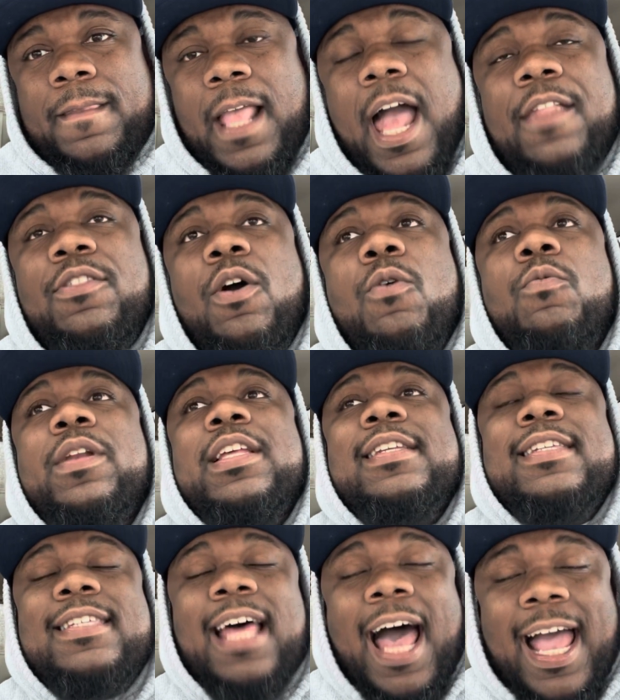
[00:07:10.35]
I know when he
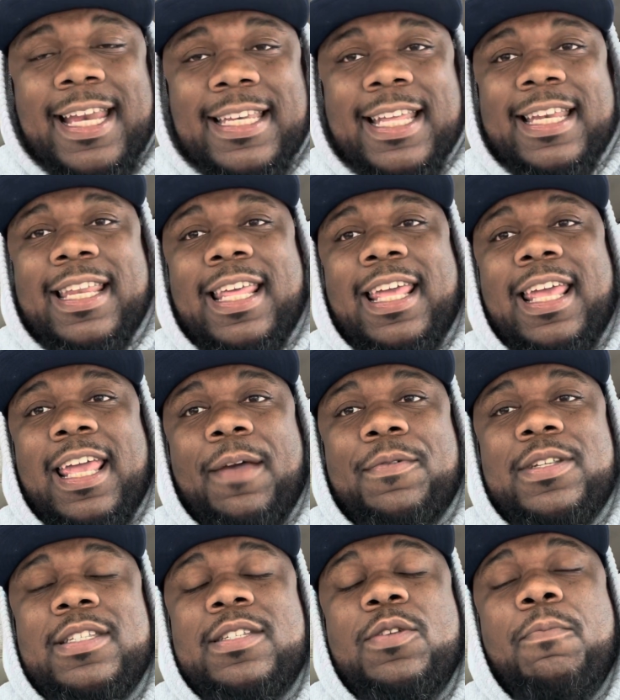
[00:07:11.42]
signed it, it
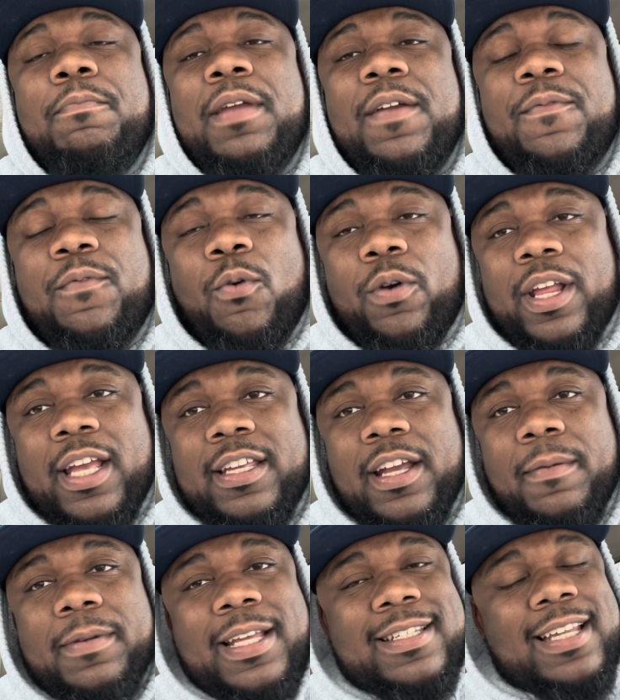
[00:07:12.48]
was to be 40 a
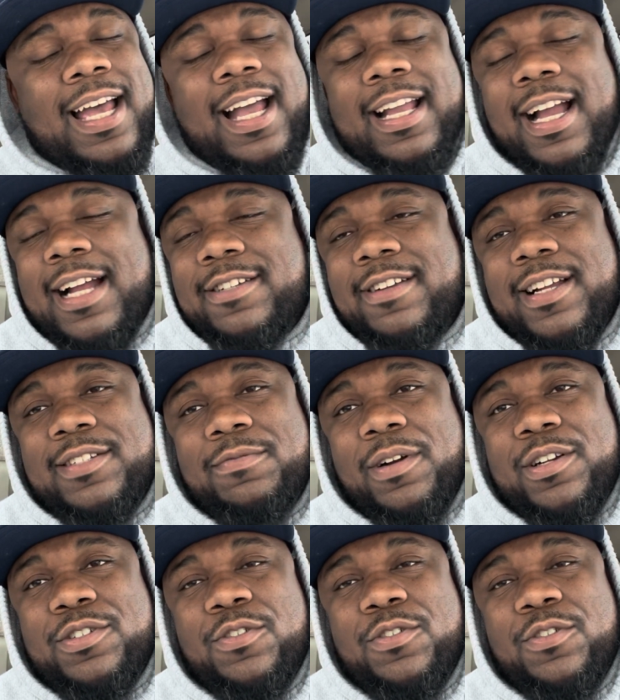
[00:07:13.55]
year, but that's not how contracts work.